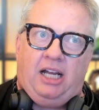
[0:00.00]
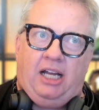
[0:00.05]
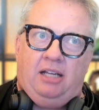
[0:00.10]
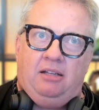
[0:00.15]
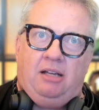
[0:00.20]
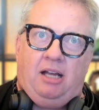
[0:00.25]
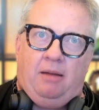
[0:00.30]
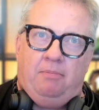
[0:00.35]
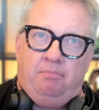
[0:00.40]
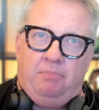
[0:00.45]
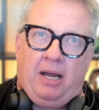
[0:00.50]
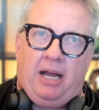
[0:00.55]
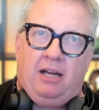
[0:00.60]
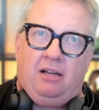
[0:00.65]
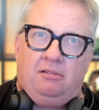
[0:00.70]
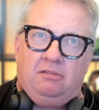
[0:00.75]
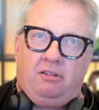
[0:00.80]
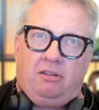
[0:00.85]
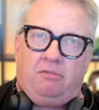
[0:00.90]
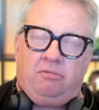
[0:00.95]

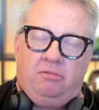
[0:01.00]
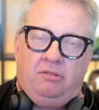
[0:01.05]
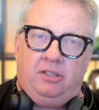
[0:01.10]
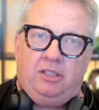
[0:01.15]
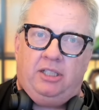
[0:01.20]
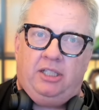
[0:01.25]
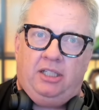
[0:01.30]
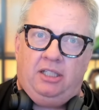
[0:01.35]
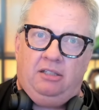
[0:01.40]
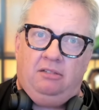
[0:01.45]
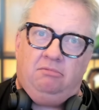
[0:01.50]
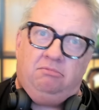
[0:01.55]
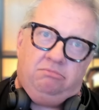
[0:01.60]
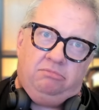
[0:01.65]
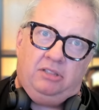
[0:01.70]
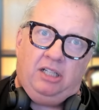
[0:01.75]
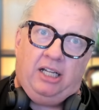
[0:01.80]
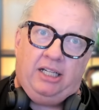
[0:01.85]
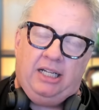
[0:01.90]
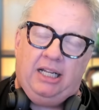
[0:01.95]
about a
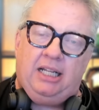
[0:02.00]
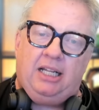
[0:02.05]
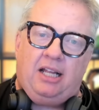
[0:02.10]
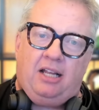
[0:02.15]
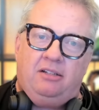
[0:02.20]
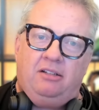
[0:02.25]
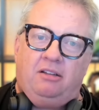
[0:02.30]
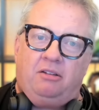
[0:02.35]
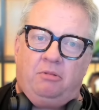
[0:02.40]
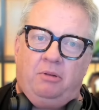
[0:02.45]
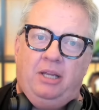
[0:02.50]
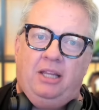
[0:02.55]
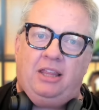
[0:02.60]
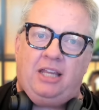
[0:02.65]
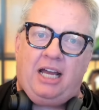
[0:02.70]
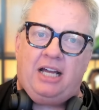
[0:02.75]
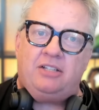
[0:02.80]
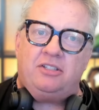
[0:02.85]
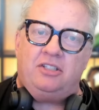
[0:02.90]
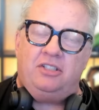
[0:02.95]
little under
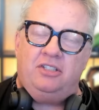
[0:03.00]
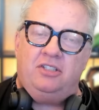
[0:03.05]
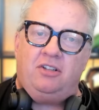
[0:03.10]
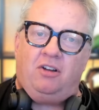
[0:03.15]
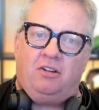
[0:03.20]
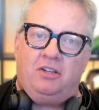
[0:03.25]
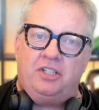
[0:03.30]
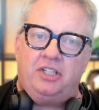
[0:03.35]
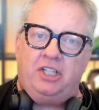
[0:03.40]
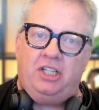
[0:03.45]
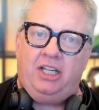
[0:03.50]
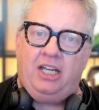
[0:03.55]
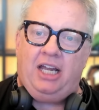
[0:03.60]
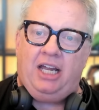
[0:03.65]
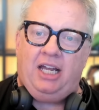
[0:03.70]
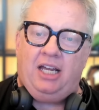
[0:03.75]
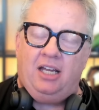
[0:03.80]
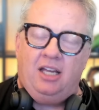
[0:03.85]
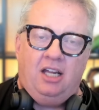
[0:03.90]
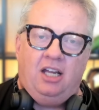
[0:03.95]
$3,000 a
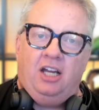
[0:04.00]
year